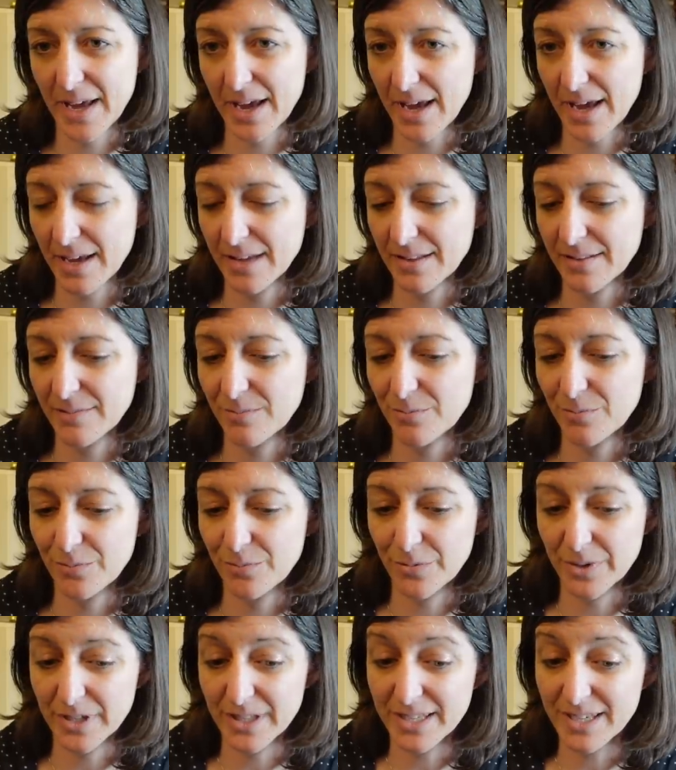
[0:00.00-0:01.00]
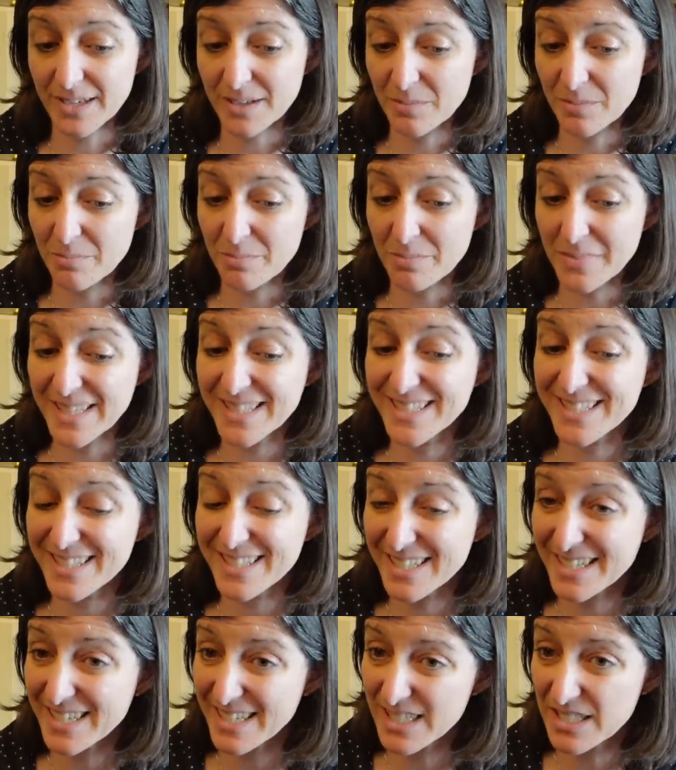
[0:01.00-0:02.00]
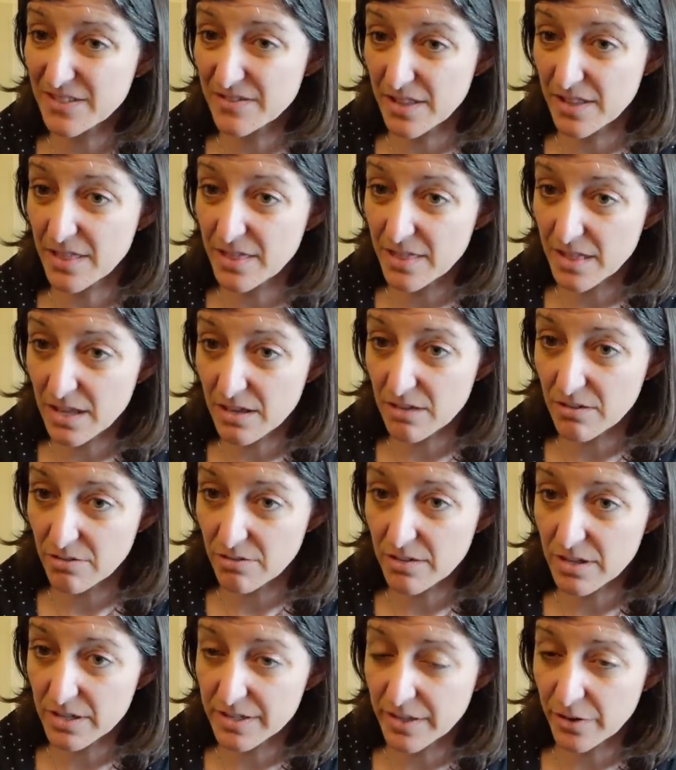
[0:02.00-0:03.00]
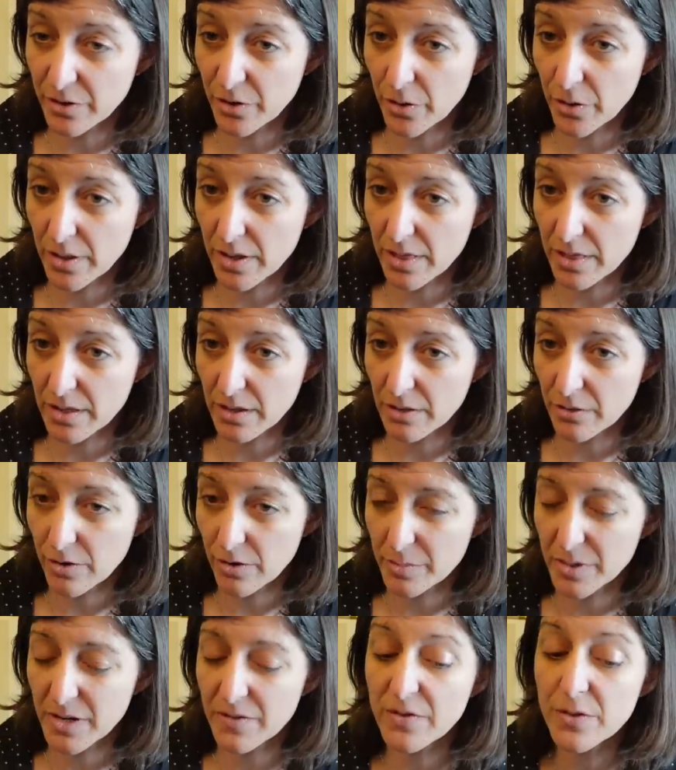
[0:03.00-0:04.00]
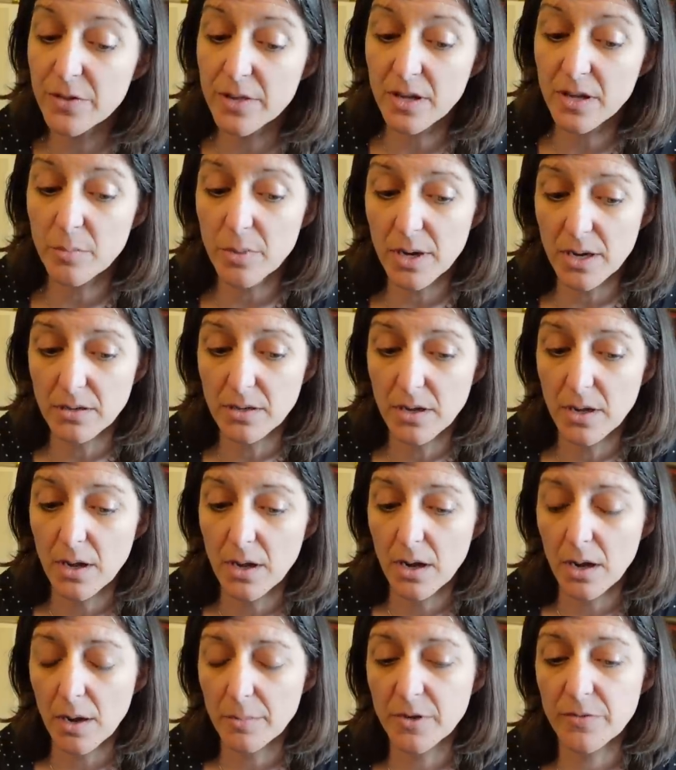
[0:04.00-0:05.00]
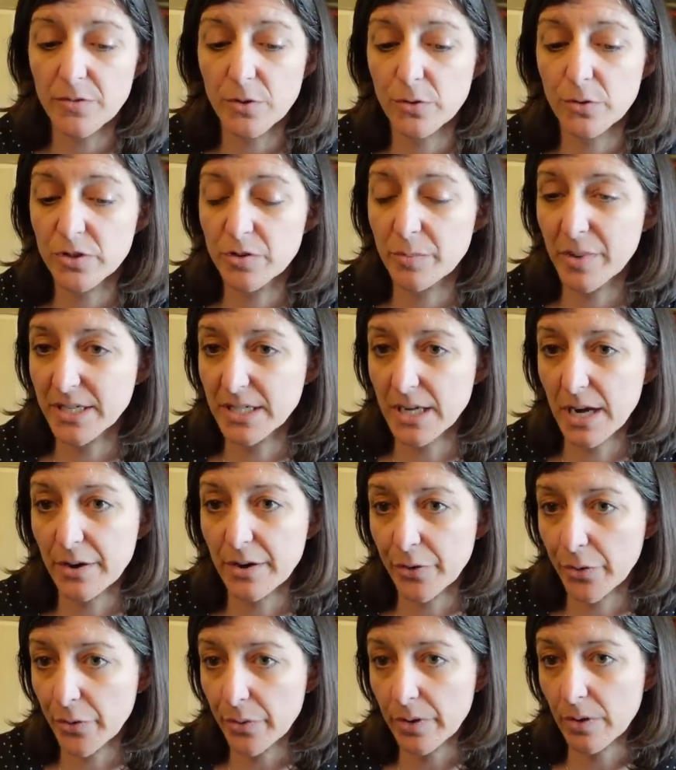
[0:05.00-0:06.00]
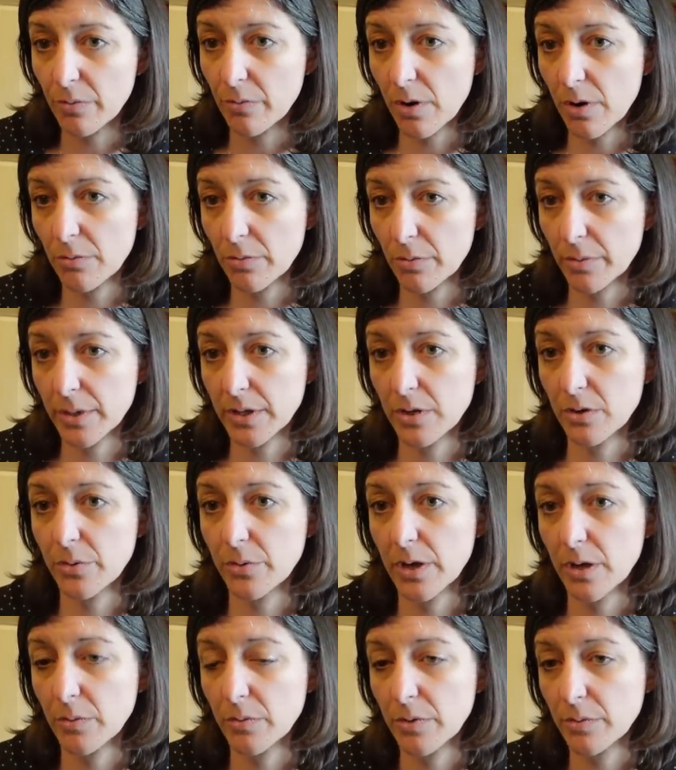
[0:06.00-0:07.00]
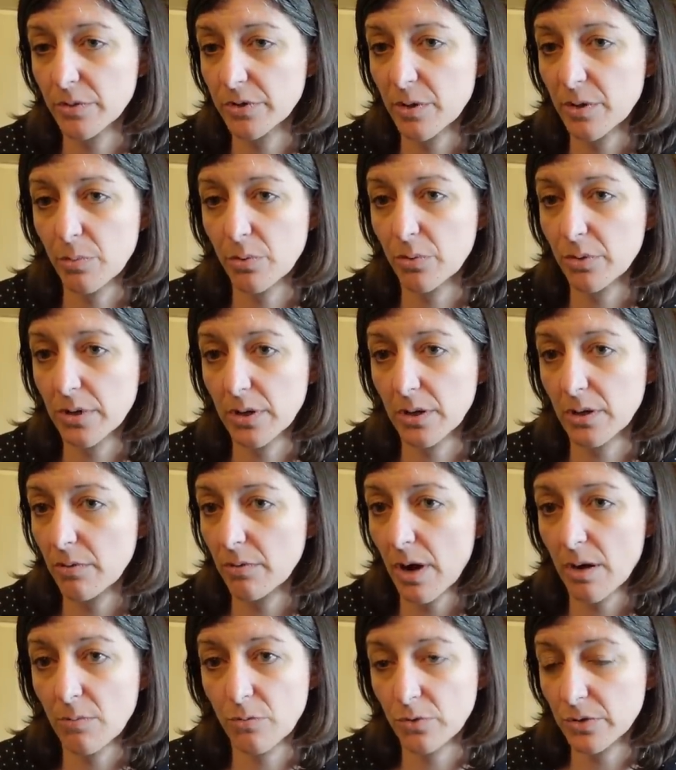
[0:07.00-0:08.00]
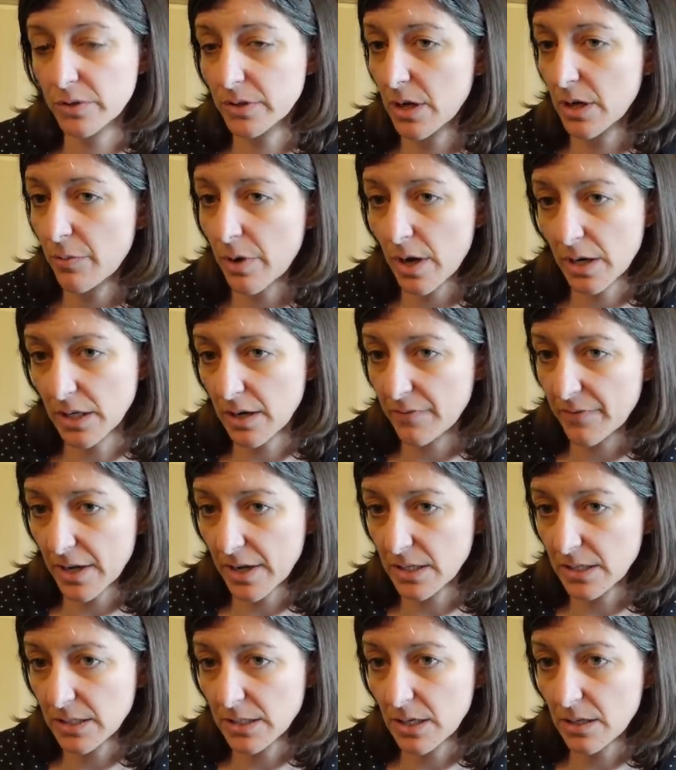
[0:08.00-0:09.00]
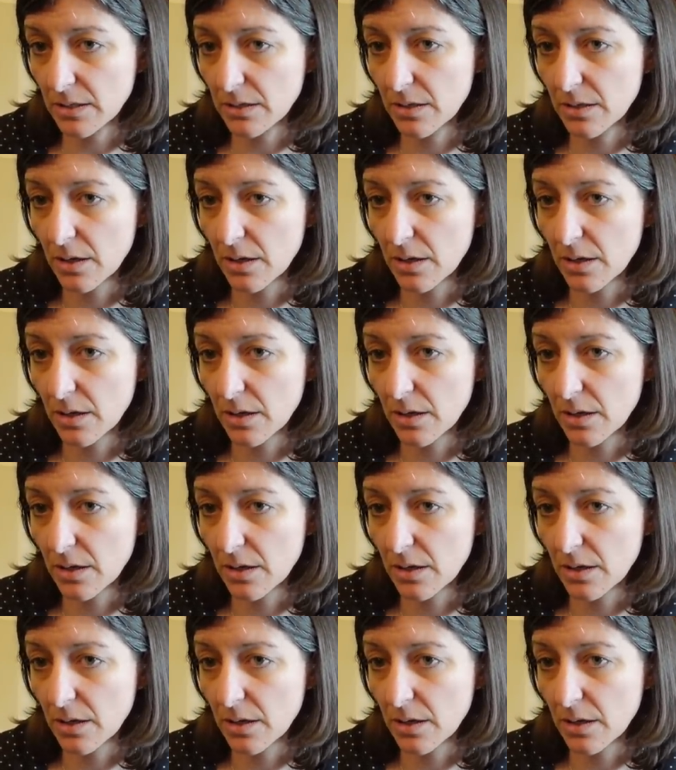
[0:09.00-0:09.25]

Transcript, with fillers: and really meets the needs of the theater that's our current theater. I mean, if you think about, I mean, over the course of my entire career, what were we doing? We were supporting ground wars in Iraq and Afghanistan.